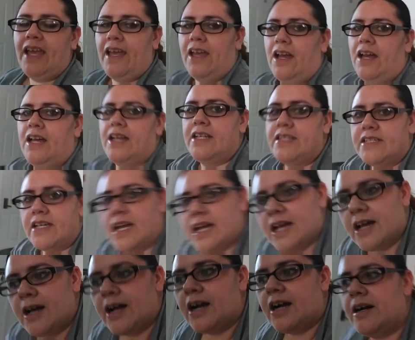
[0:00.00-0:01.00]
And
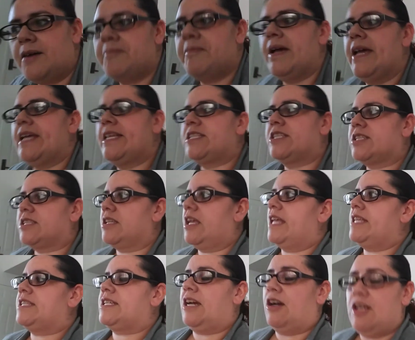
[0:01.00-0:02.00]

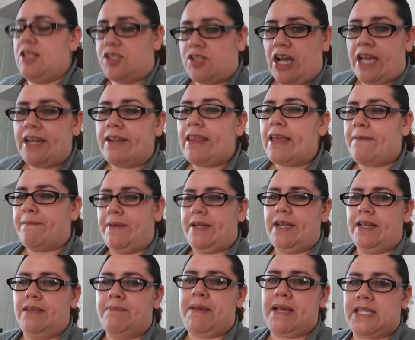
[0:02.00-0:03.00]
it's kind of like
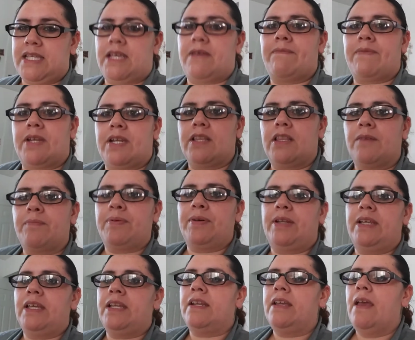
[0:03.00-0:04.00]
vanilla, Mexican vanilla
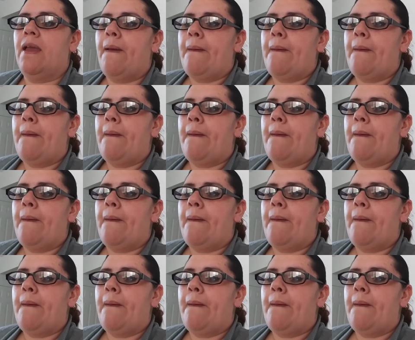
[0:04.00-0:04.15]
pudding,